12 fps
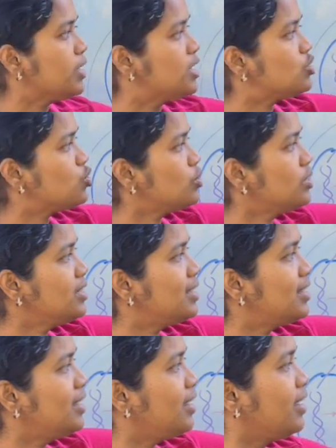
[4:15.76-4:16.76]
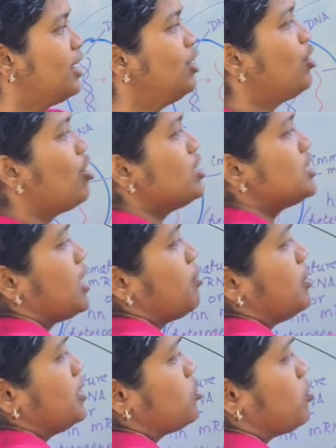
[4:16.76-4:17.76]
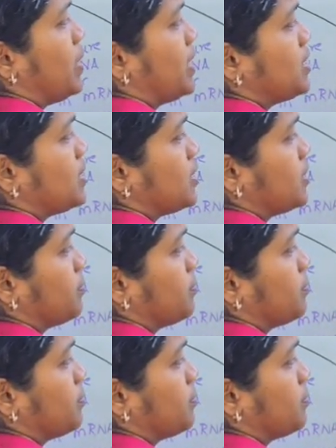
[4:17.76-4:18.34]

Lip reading: So the introns are being spliced